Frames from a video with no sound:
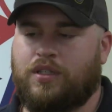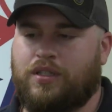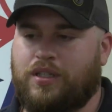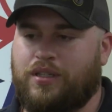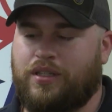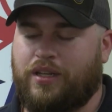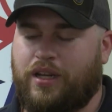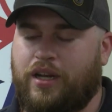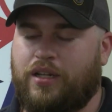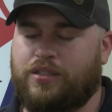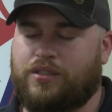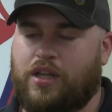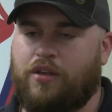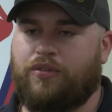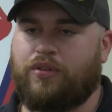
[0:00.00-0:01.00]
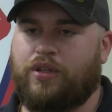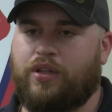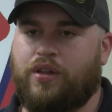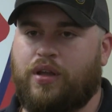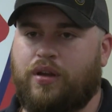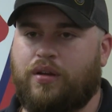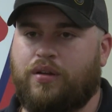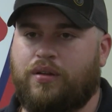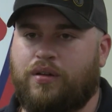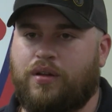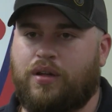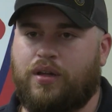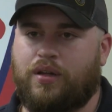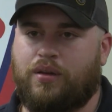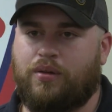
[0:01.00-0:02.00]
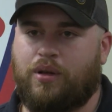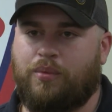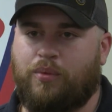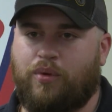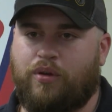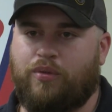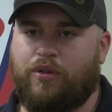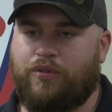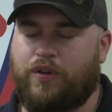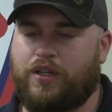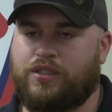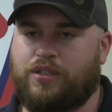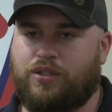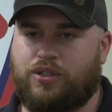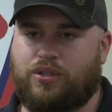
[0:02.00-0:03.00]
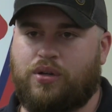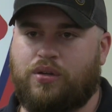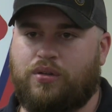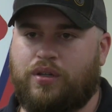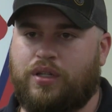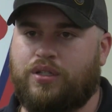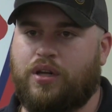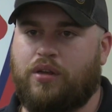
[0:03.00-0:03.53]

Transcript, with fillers: The, the, need is definitely there. Uh, I mean, we're, we're, facing a struggle each